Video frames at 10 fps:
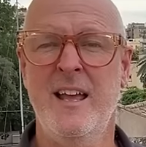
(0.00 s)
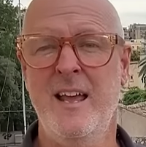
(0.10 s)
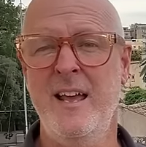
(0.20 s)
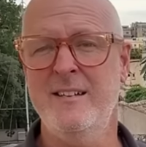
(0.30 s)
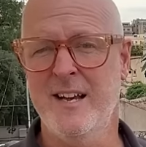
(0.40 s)

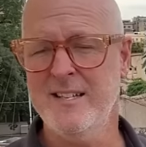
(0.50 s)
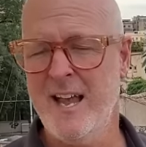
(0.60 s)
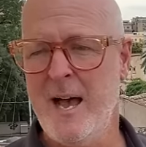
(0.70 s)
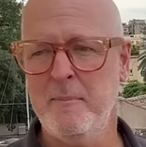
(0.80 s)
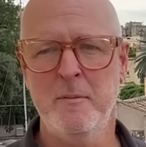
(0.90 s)
It does
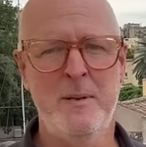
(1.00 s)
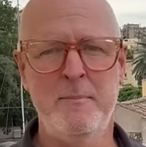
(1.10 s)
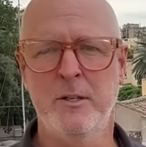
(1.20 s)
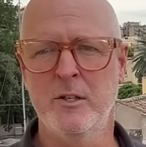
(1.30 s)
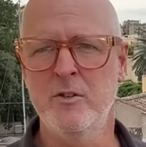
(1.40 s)
happen.
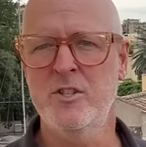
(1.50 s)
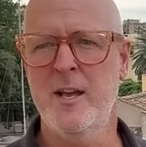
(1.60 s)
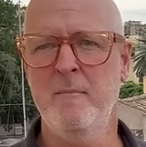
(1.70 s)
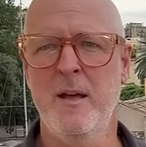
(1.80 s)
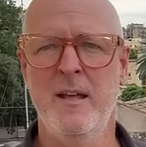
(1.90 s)
People lose
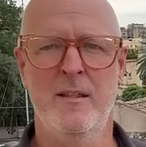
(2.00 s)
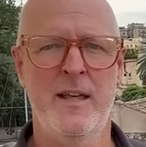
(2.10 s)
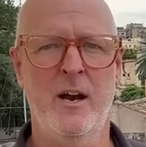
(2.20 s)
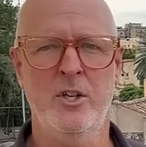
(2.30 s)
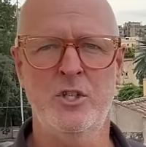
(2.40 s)
them.
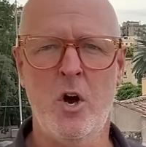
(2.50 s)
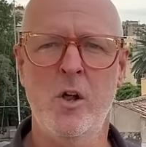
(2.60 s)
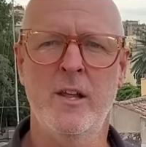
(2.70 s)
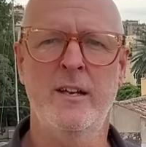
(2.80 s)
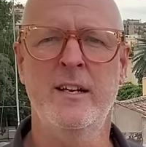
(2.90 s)
They are
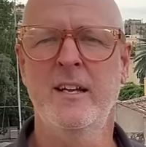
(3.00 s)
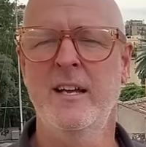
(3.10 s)
stolen.